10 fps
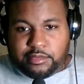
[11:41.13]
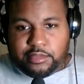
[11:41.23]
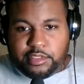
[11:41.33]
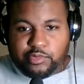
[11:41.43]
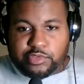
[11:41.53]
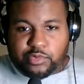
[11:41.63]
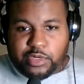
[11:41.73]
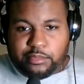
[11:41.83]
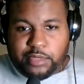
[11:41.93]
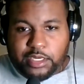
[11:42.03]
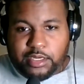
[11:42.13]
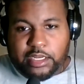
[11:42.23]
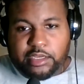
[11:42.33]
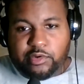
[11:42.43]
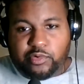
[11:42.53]
He was a white man
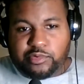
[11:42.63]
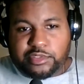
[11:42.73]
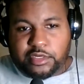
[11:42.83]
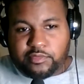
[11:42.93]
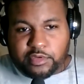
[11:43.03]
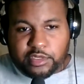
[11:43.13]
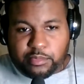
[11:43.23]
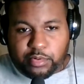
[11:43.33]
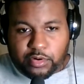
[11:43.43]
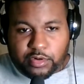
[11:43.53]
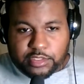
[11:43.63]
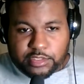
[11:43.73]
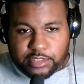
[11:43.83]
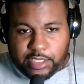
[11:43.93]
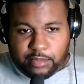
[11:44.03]
and he owned several of the
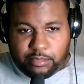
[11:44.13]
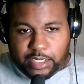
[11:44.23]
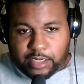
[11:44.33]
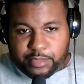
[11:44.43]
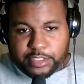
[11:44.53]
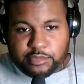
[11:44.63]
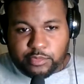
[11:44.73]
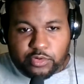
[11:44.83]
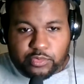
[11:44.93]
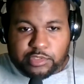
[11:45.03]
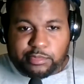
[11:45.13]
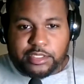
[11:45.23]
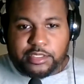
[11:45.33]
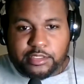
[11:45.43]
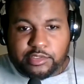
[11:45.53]
parks that black baseball was
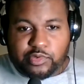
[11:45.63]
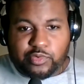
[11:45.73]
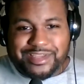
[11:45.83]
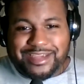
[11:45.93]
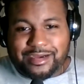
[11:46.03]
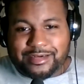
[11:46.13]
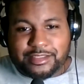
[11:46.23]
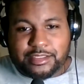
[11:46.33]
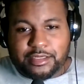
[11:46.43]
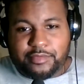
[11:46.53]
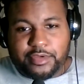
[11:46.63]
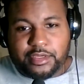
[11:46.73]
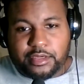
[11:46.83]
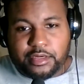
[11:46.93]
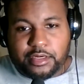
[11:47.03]
played in, so he got a
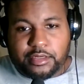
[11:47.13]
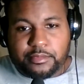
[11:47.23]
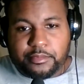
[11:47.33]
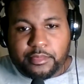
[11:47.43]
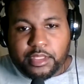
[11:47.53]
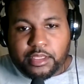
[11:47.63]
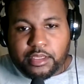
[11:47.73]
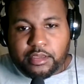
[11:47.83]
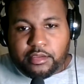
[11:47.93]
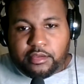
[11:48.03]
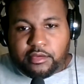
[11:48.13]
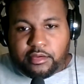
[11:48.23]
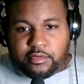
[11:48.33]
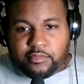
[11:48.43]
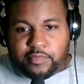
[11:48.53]
significant cut.
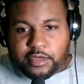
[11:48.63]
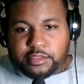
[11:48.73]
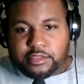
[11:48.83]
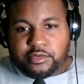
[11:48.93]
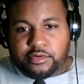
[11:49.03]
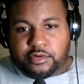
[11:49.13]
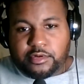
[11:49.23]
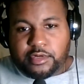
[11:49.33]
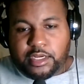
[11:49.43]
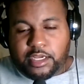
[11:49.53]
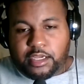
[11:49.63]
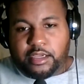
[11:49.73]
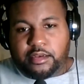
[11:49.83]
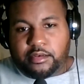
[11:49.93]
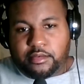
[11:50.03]
Foster
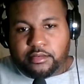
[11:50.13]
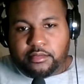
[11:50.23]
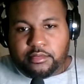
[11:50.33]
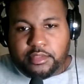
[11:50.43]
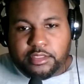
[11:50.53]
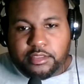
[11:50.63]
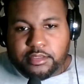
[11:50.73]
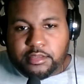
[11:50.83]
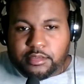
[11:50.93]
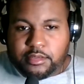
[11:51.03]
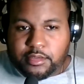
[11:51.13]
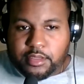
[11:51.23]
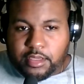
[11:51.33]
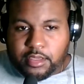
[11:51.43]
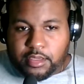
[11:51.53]
and the
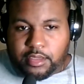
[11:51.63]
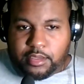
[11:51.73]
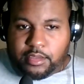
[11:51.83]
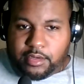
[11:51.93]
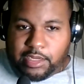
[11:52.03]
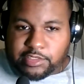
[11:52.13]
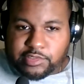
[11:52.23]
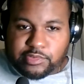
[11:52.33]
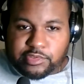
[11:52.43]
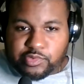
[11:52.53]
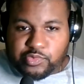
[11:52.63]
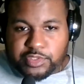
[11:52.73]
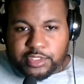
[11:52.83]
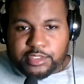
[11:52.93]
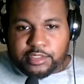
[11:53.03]
National
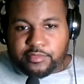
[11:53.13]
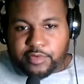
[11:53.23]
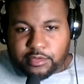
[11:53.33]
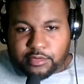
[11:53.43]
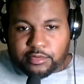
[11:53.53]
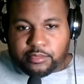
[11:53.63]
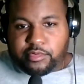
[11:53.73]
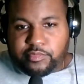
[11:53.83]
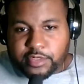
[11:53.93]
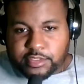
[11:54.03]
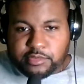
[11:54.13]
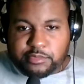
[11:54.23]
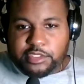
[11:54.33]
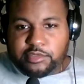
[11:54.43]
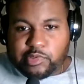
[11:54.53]
Association of Colored Professional
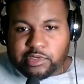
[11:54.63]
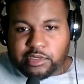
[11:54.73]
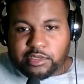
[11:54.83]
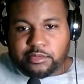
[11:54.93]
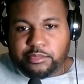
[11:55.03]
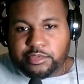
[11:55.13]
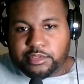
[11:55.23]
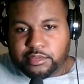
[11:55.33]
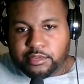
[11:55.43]
Baseball Clubs